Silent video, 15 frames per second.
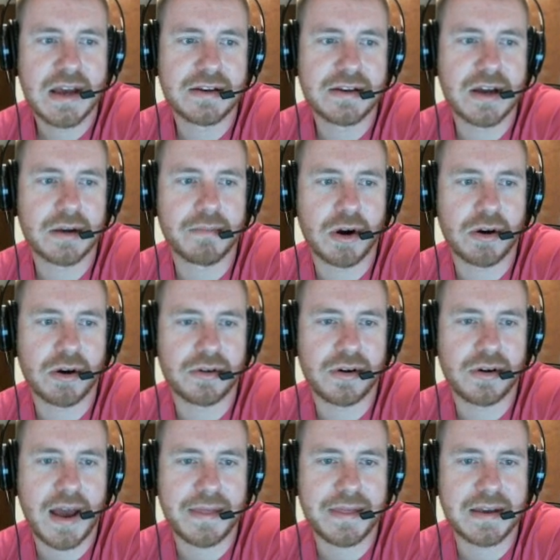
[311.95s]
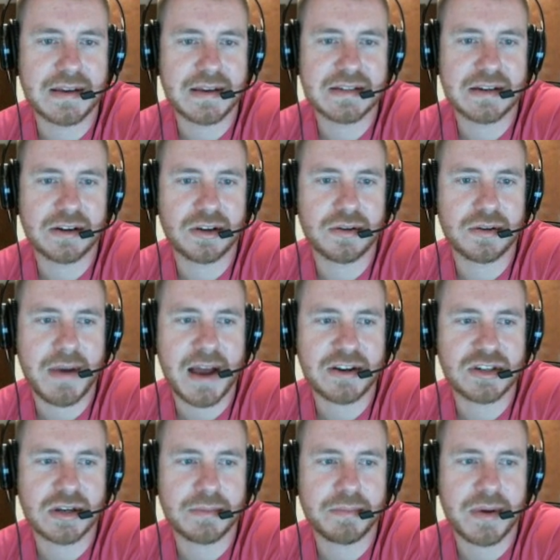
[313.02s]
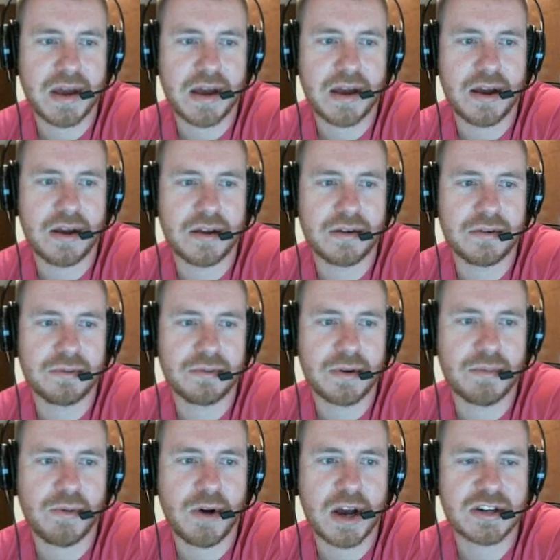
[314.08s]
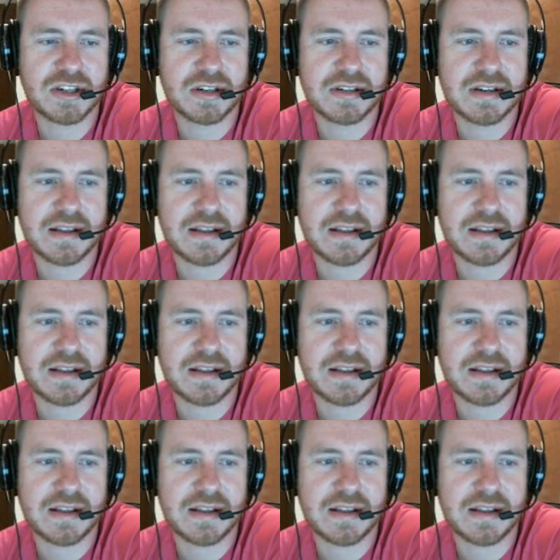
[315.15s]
Doug Martin, I think, is in a good matchup with Washington.